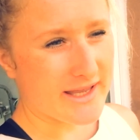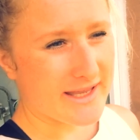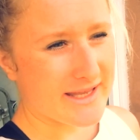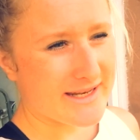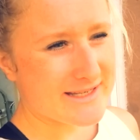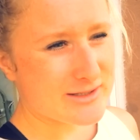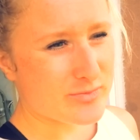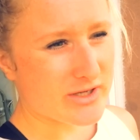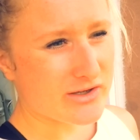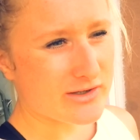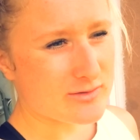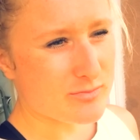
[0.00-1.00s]
It is
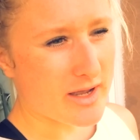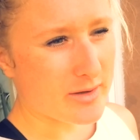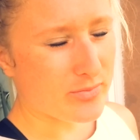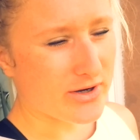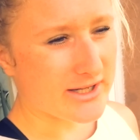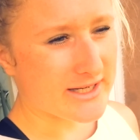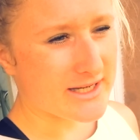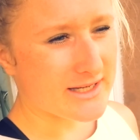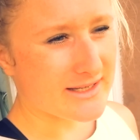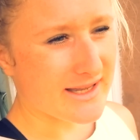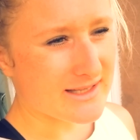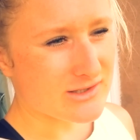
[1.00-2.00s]
because my body
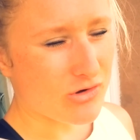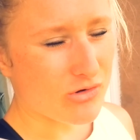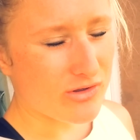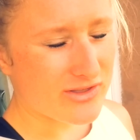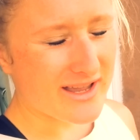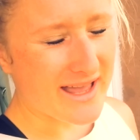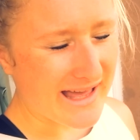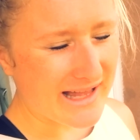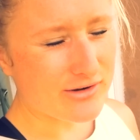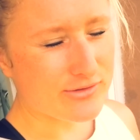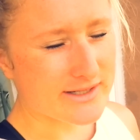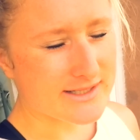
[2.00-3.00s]
gets all the
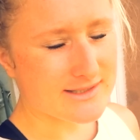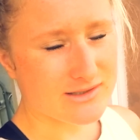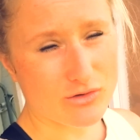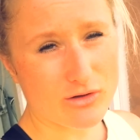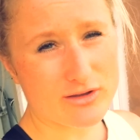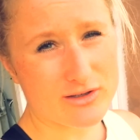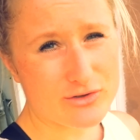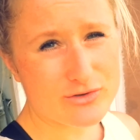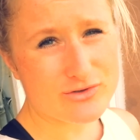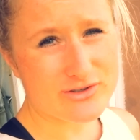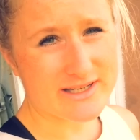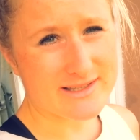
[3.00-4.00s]
calories and all the
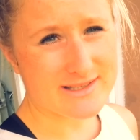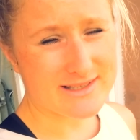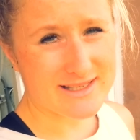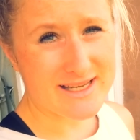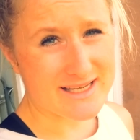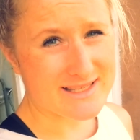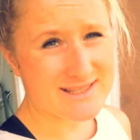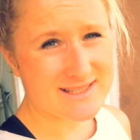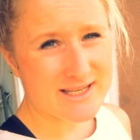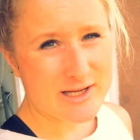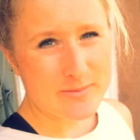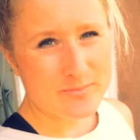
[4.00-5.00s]
nutrients it needs.
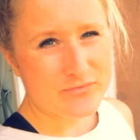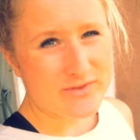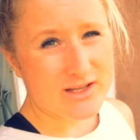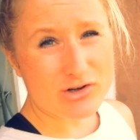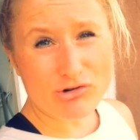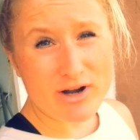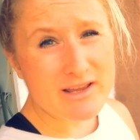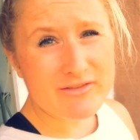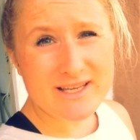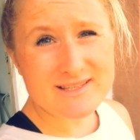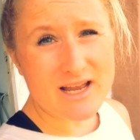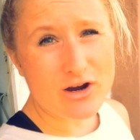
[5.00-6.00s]

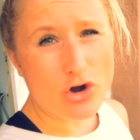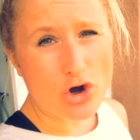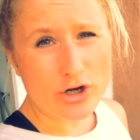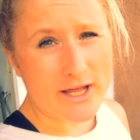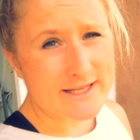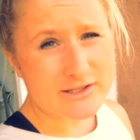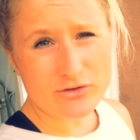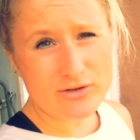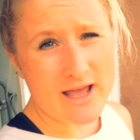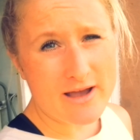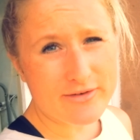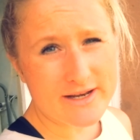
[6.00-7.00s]
Cravings are gone. I don't
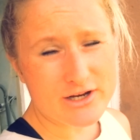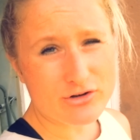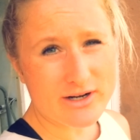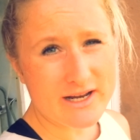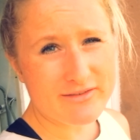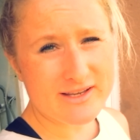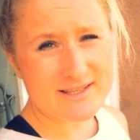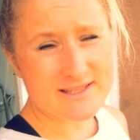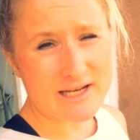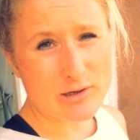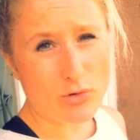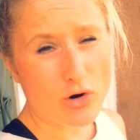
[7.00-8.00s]
have any cravings
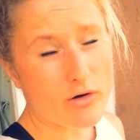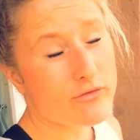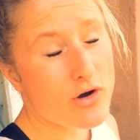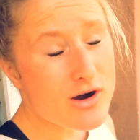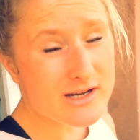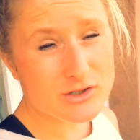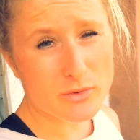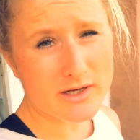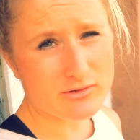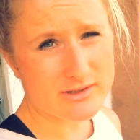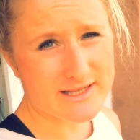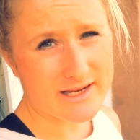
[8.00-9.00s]
anymore. Of course, when
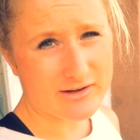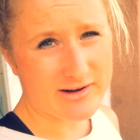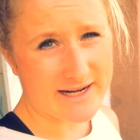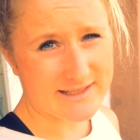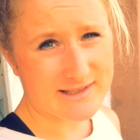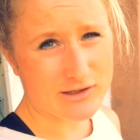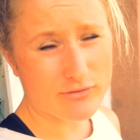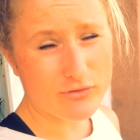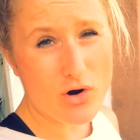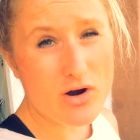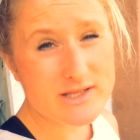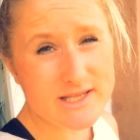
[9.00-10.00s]
I was anorexic, of
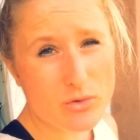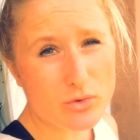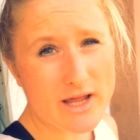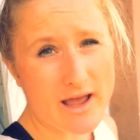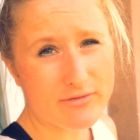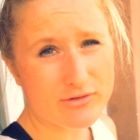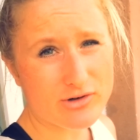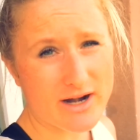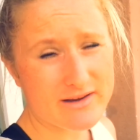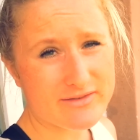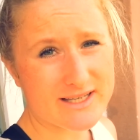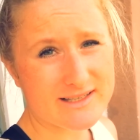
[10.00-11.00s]
course I would have
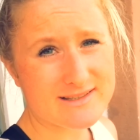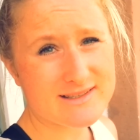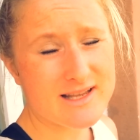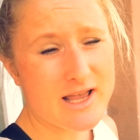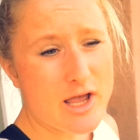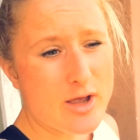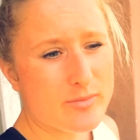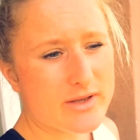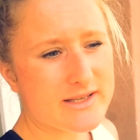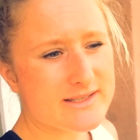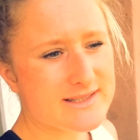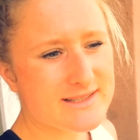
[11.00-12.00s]
cravings
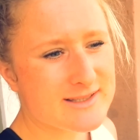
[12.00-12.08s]
because